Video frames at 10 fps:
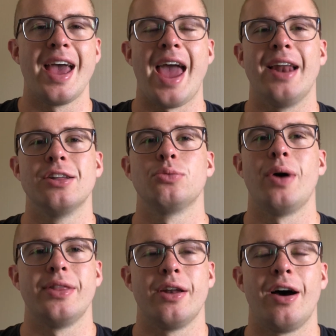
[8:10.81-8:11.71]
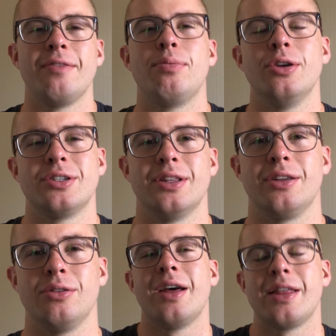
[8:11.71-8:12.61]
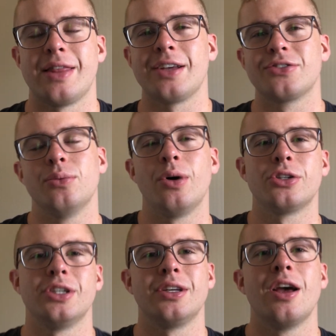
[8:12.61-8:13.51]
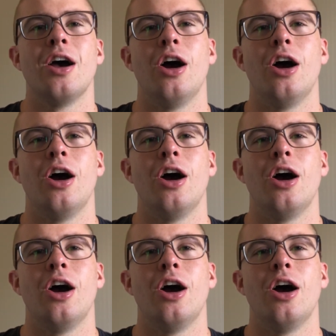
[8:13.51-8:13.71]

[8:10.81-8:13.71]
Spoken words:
and it's one that I personally use. Thanks for watching.